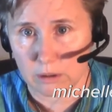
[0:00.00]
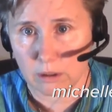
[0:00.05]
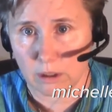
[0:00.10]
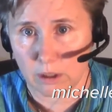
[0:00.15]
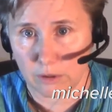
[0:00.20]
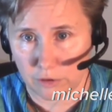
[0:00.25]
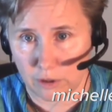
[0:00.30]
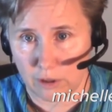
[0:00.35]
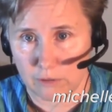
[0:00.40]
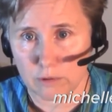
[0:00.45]
a
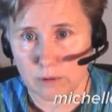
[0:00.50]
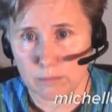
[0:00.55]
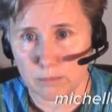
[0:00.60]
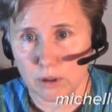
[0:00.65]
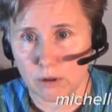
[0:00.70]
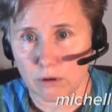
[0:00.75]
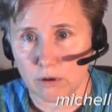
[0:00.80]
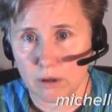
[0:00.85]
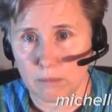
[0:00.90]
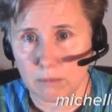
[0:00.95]
software
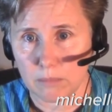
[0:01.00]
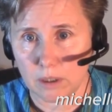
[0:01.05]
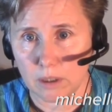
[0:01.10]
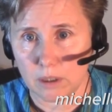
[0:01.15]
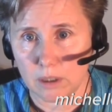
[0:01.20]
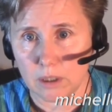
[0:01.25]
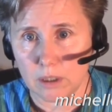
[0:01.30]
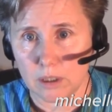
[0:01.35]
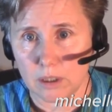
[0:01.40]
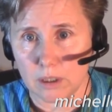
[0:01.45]
program,
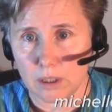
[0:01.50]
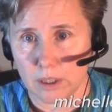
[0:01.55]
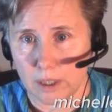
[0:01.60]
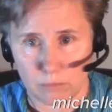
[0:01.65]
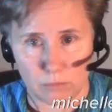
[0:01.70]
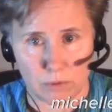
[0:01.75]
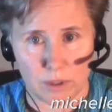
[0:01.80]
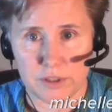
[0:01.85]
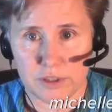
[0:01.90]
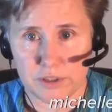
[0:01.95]
it
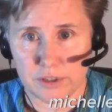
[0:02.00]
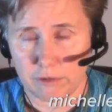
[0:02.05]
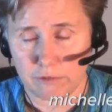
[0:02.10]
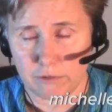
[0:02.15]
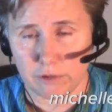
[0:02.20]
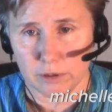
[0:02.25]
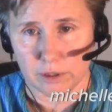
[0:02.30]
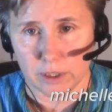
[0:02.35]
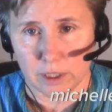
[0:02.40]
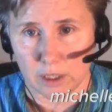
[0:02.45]
runs
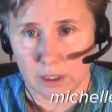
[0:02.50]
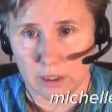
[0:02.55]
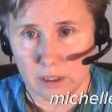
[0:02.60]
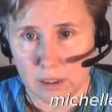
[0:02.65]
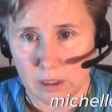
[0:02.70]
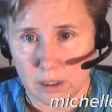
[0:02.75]
differently.